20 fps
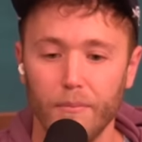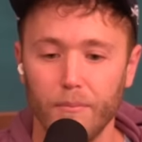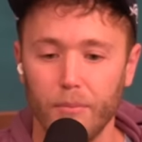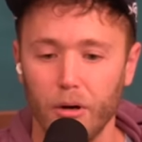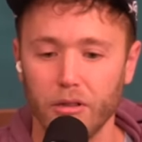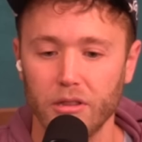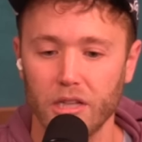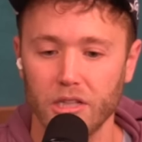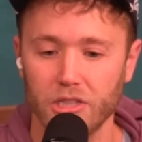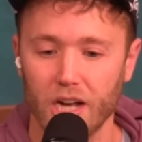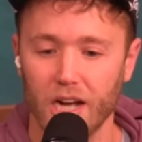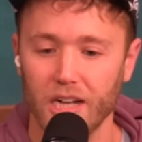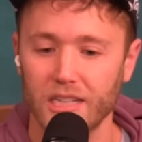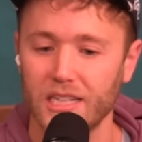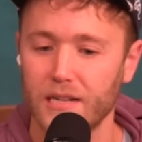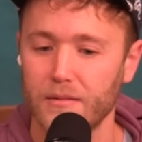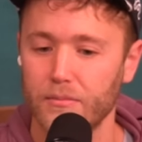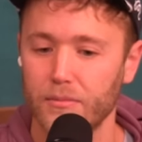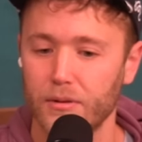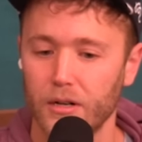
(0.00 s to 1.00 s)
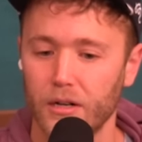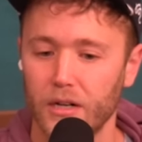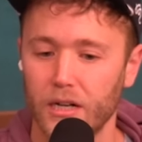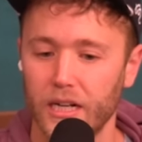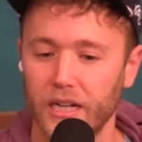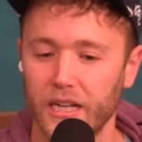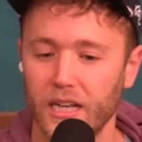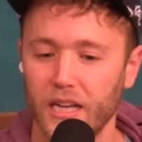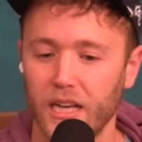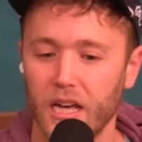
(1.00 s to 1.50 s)
Both Dejounte
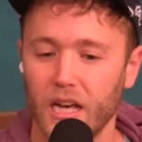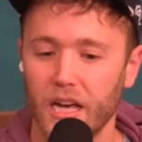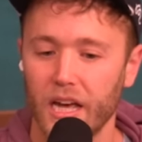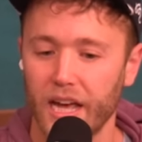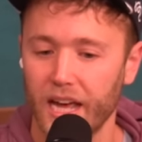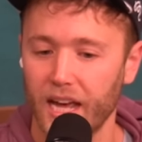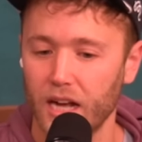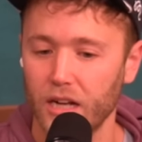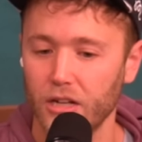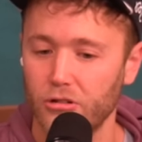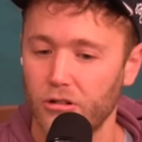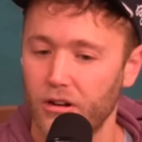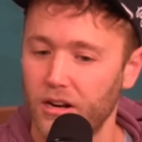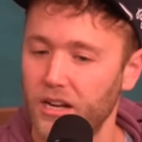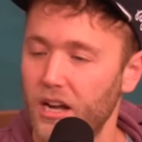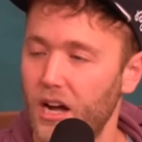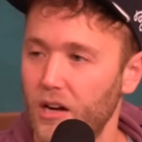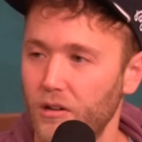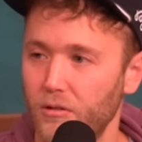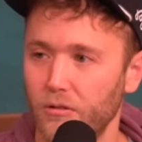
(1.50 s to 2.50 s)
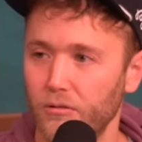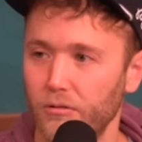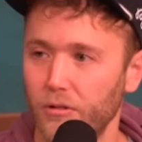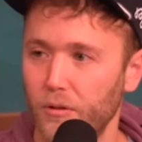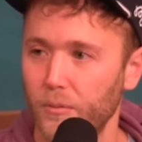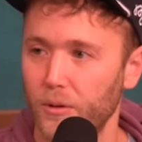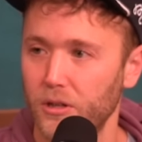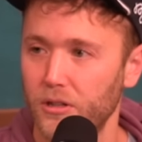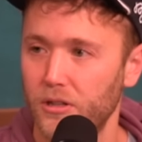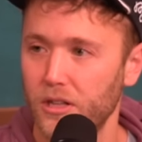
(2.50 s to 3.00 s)
Murray and Trae Young were
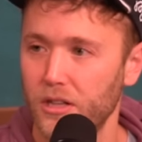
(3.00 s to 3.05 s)
rumored